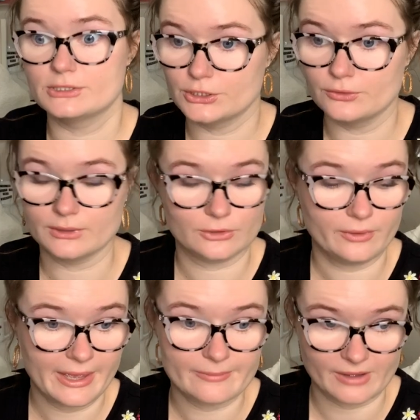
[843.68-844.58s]
too. Like, you
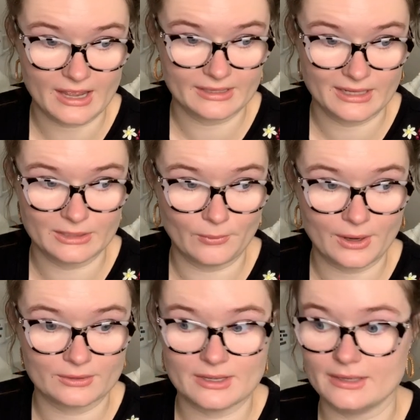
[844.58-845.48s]
can't buy it
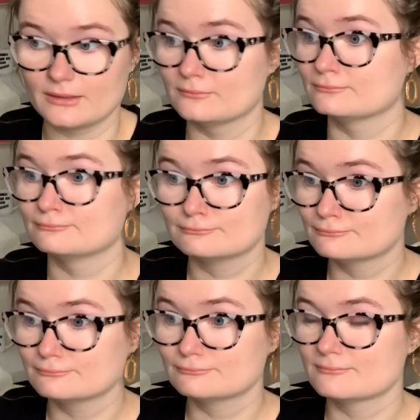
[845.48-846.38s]
anywhere. Like,
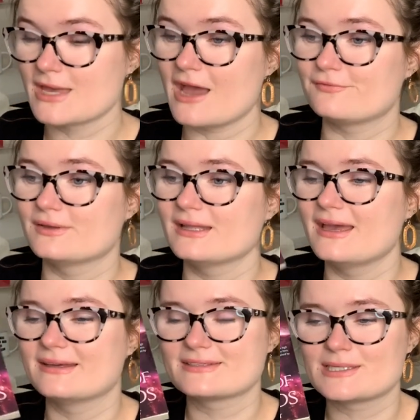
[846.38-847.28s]
I feel
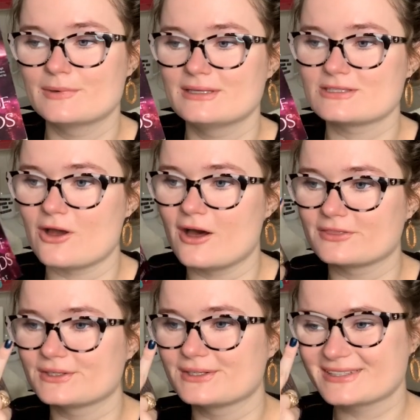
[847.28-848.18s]
like some of these
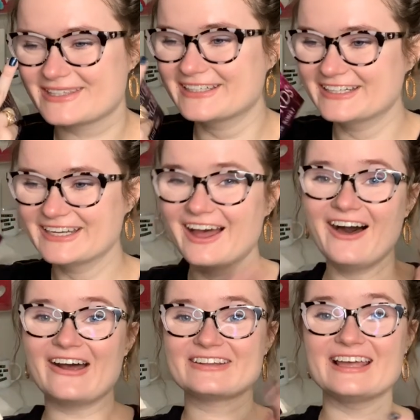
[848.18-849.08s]
authors
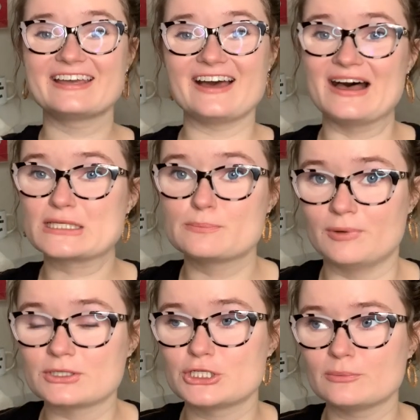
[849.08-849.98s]
are like us
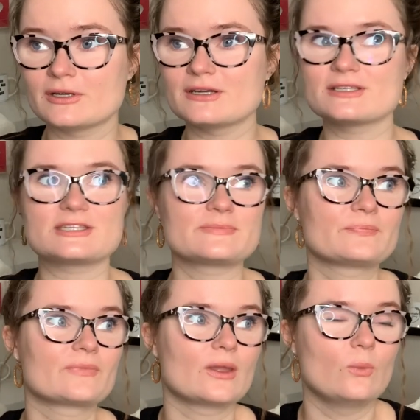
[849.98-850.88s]
booktubers,
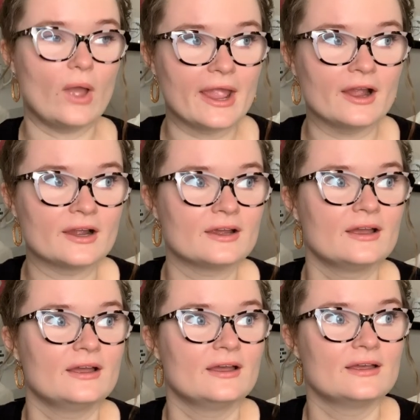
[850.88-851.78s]
where
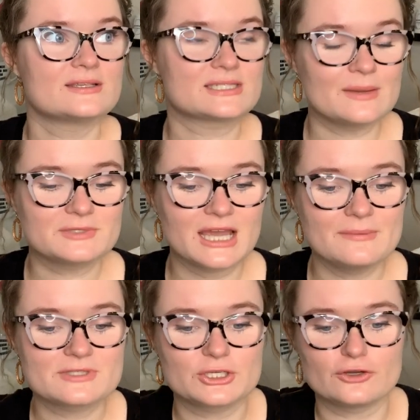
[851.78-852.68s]

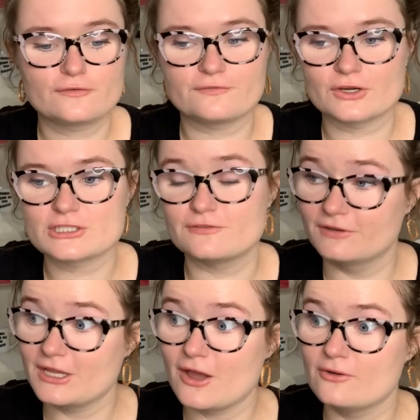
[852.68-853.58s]
sometimes like your first
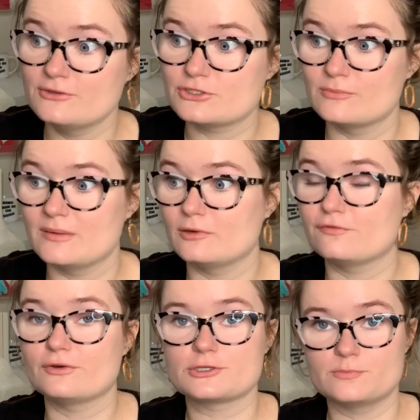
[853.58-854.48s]
videos or maybe your
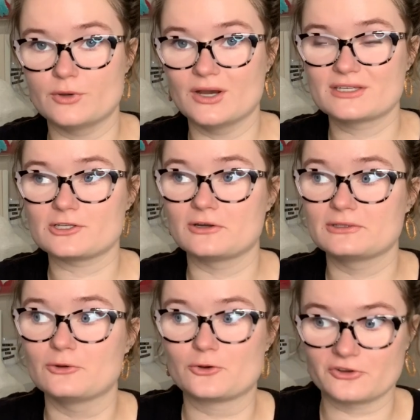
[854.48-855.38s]
first books are a
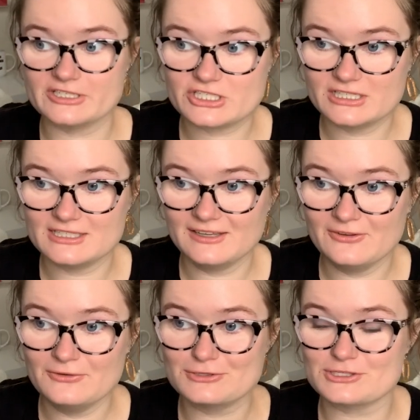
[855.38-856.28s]
little cringy to
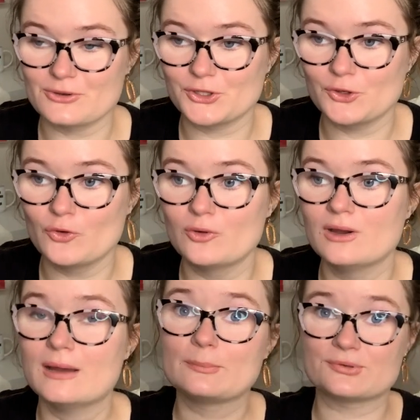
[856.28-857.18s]
you, so you
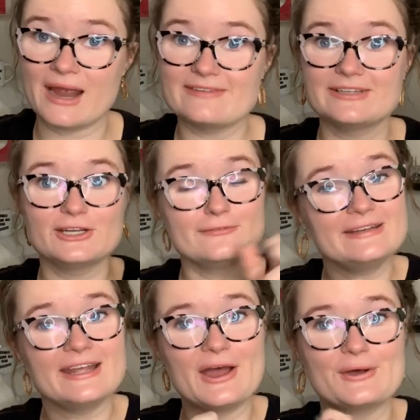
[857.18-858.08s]
private your
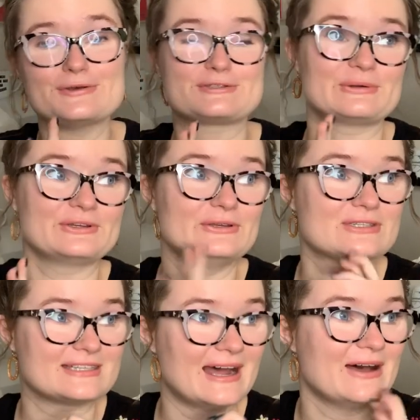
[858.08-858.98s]
videos or you
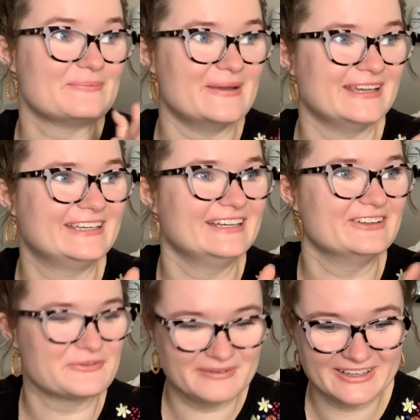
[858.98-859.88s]
stop making
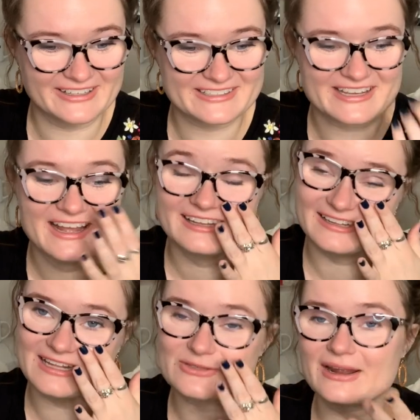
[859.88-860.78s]
your books.
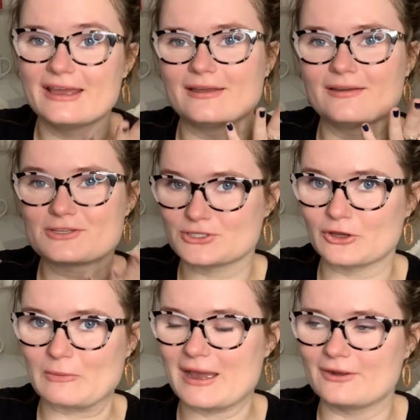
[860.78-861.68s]
Like, that's what I
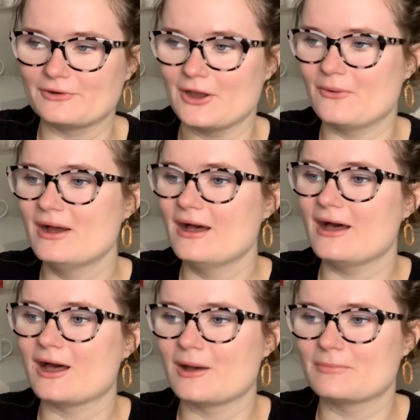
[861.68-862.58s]
assume. I don't know.
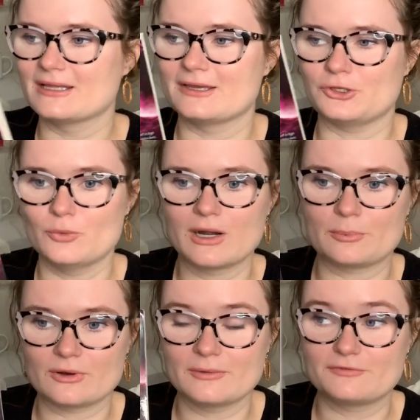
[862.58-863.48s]
Um, but like, you
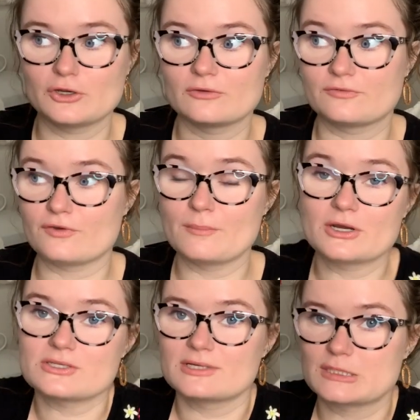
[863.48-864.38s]
want to, from
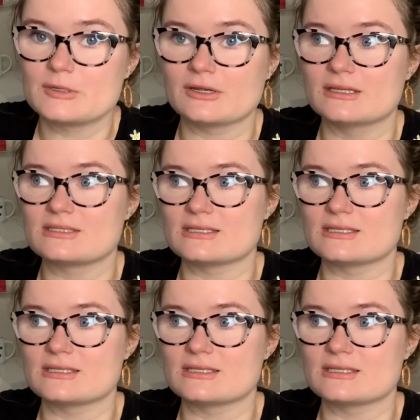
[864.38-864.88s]
personal experience,